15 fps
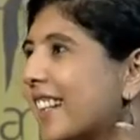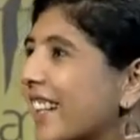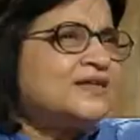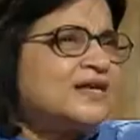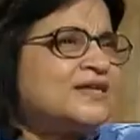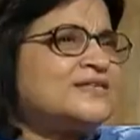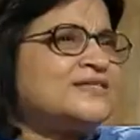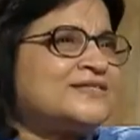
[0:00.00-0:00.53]

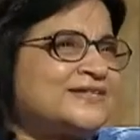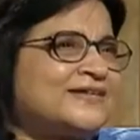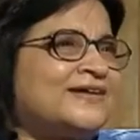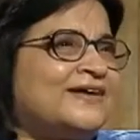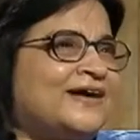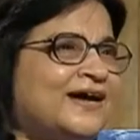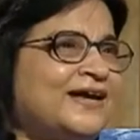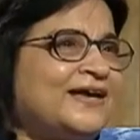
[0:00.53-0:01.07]
Yes,
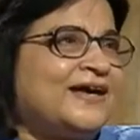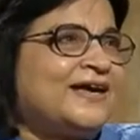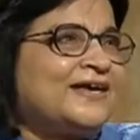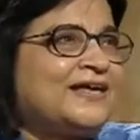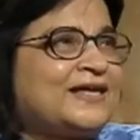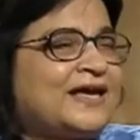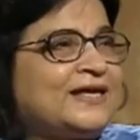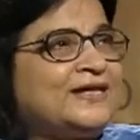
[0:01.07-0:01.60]

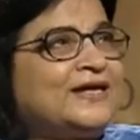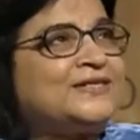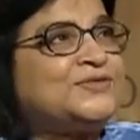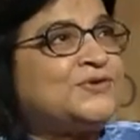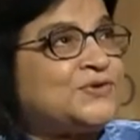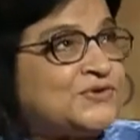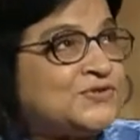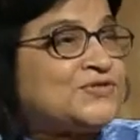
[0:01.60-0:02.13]
I like the
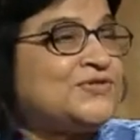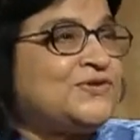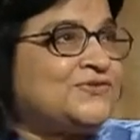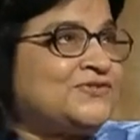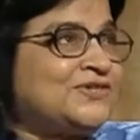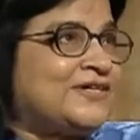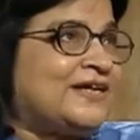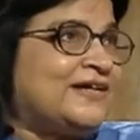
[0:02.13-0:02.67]
origin of
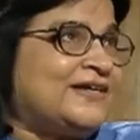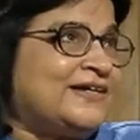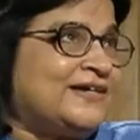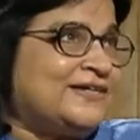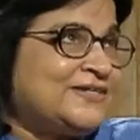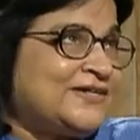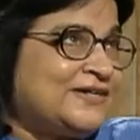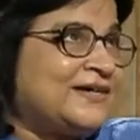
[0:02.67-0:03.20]

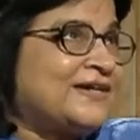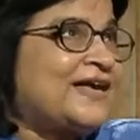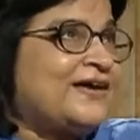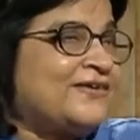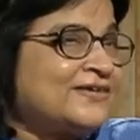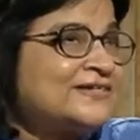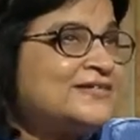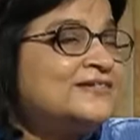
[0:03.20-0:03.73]
the
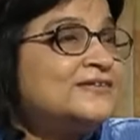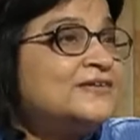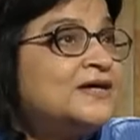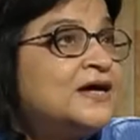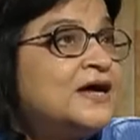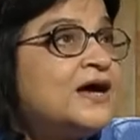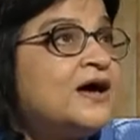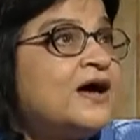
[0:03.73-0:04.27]
character.
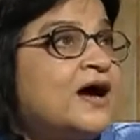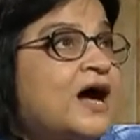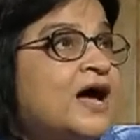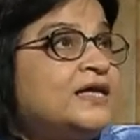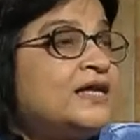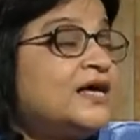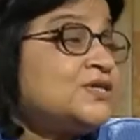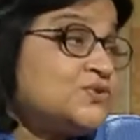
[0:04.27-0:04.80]

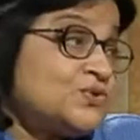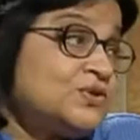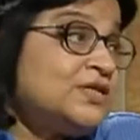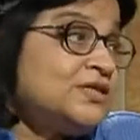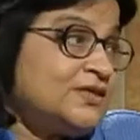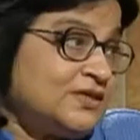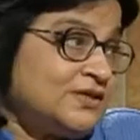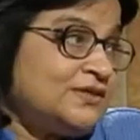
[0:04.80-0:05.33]
I like
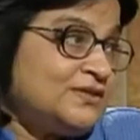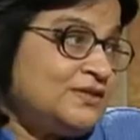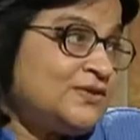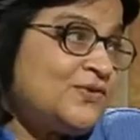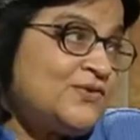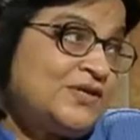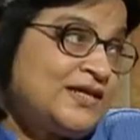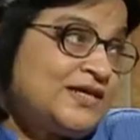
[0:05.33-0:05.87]
Sunidhi, the
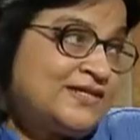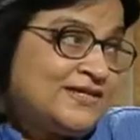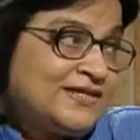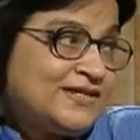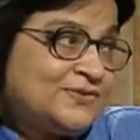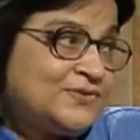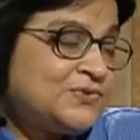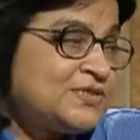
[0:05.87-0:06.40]
old
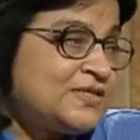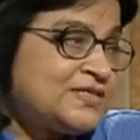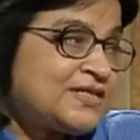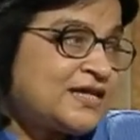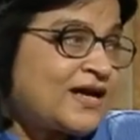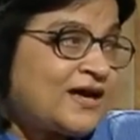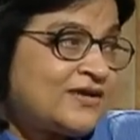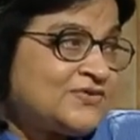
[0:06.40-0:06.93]
lady who's the
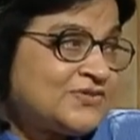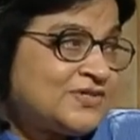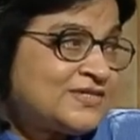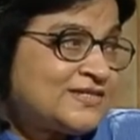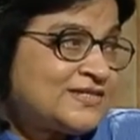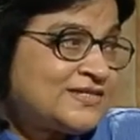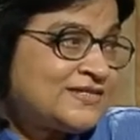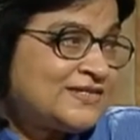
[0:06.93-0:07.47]
psychiatrist.